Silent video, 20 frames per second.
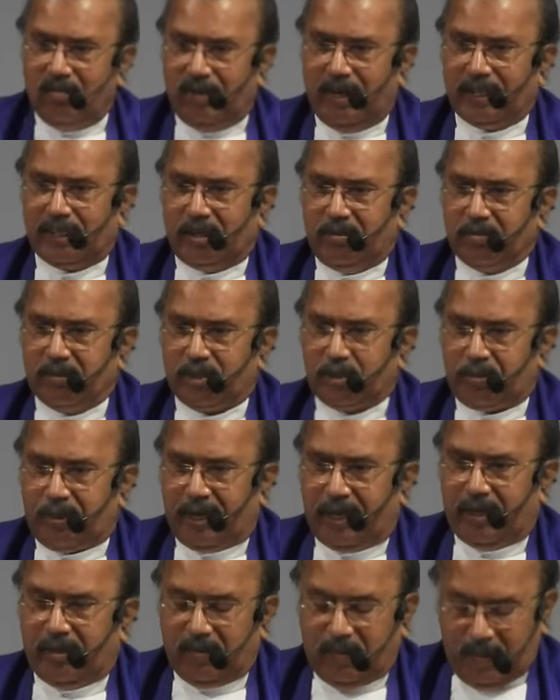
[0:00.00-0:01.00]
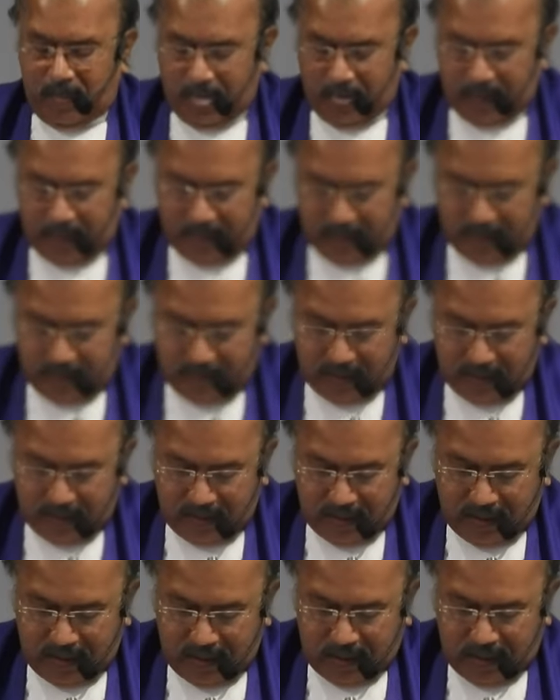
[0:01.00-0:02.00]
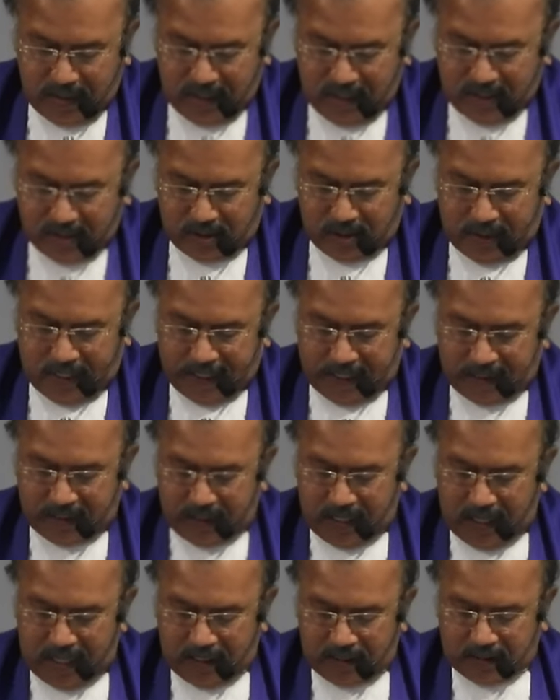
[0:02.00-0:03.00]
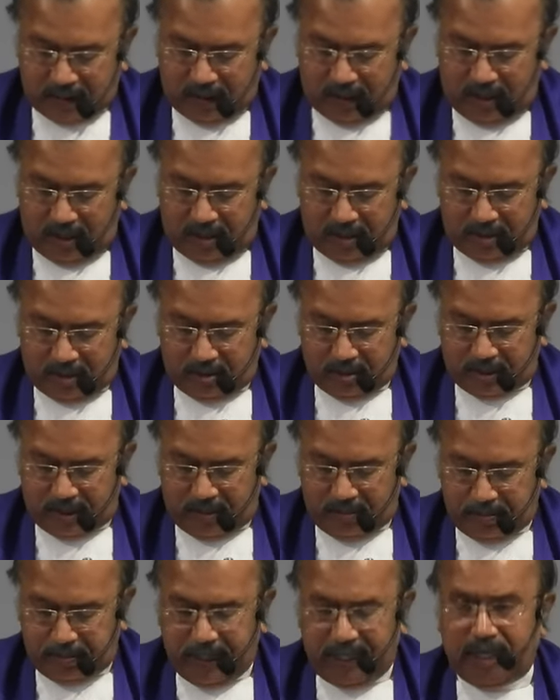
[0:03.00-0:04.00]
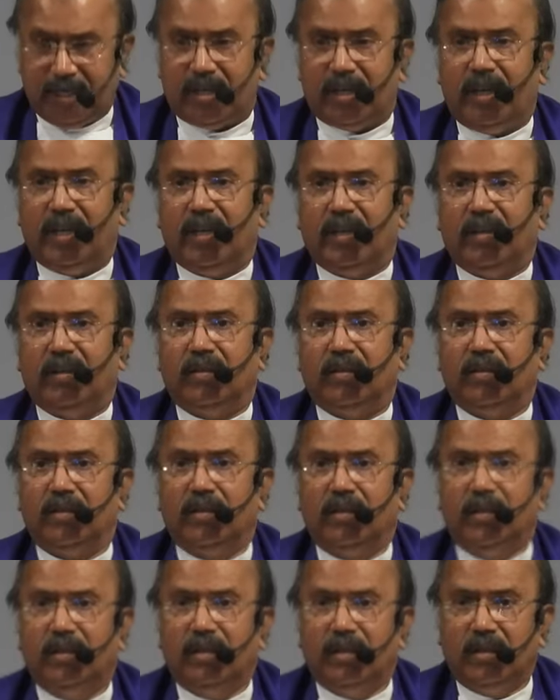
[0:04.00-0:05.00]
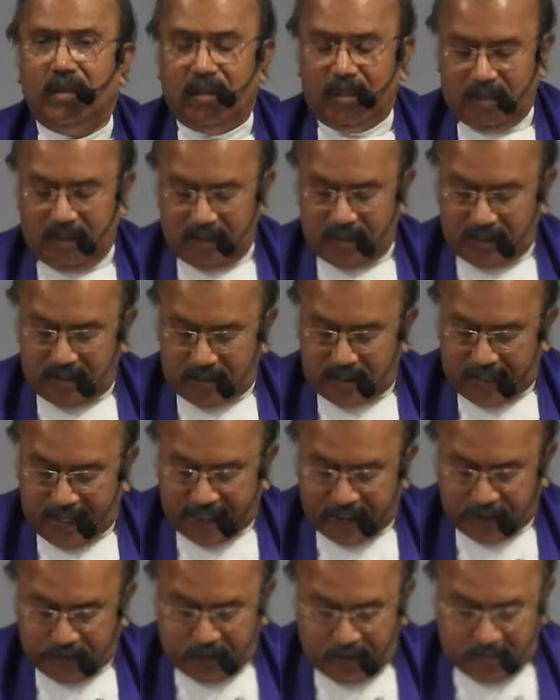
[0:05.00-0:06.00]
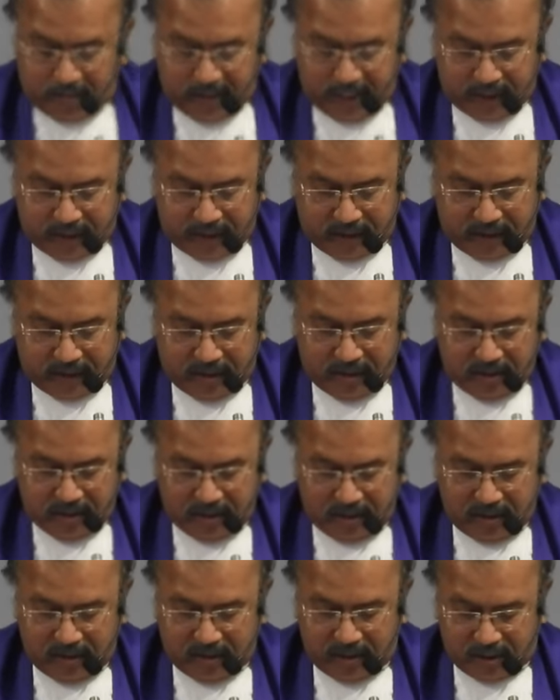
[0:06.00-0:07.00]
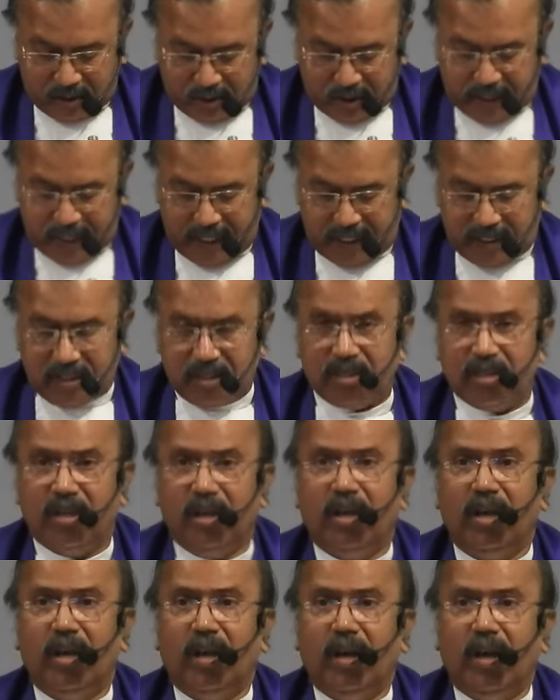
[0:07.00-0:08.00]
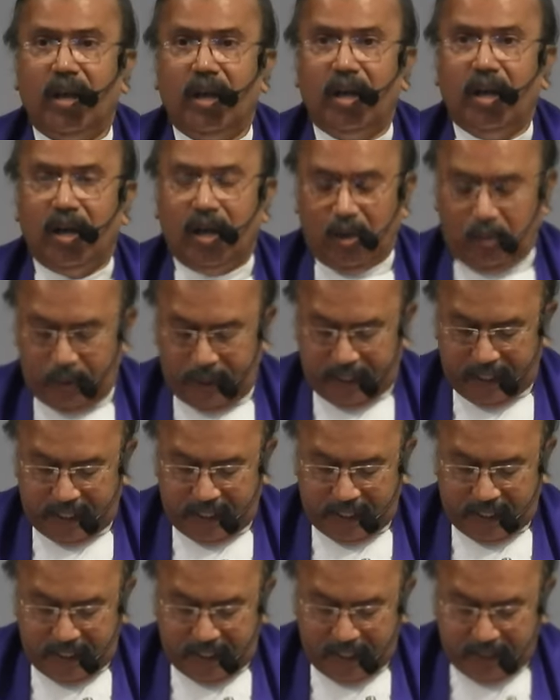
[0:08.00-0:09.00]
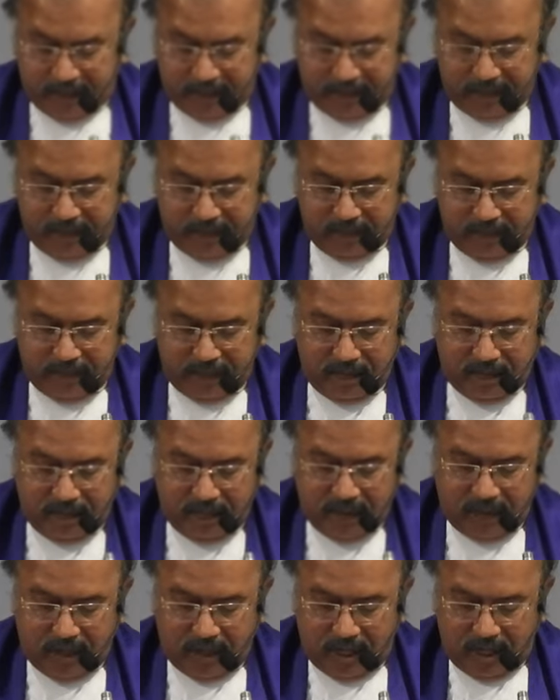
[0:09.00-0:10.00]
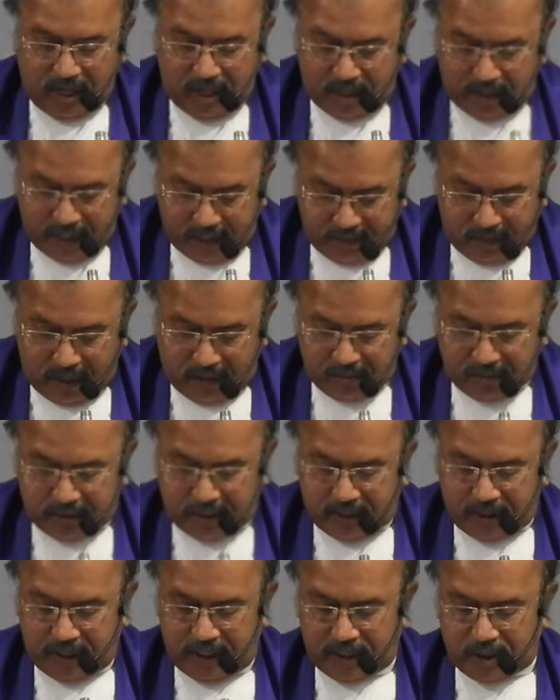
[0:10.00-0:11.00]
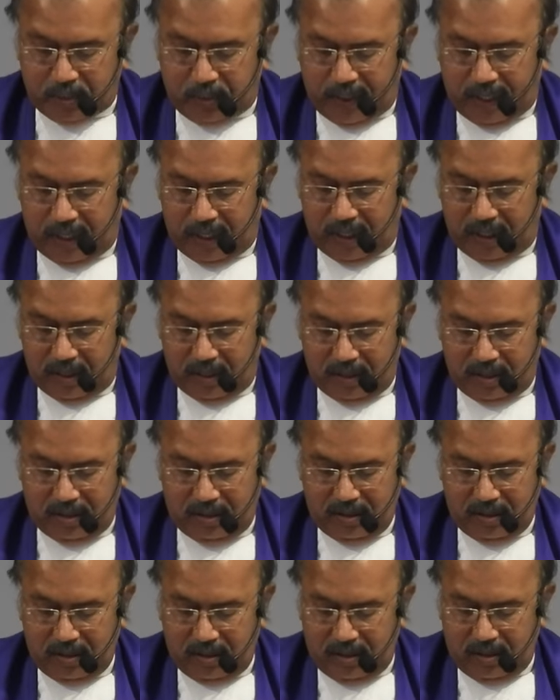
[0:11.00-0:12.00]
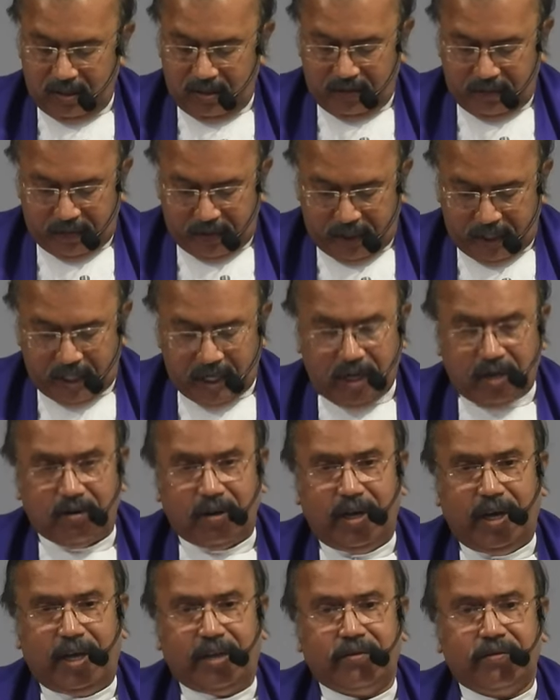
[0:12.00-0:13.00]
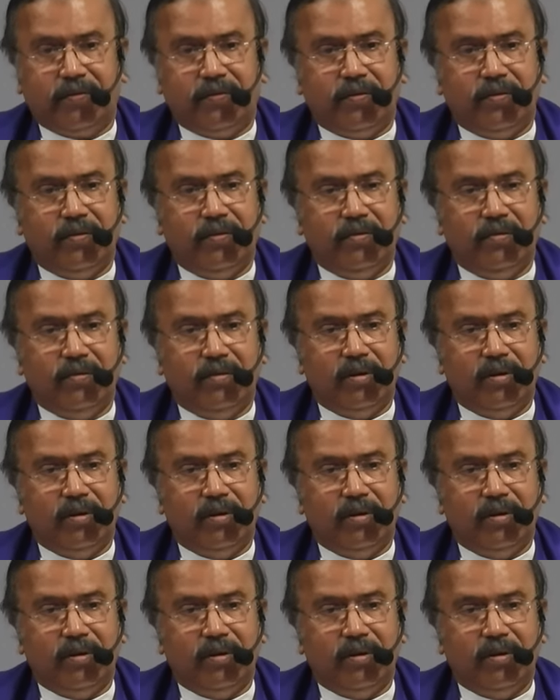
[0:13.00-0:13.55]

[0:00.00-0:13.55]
Welcome, spring. So let us ask God to completely transform us so that we can live out His will for our life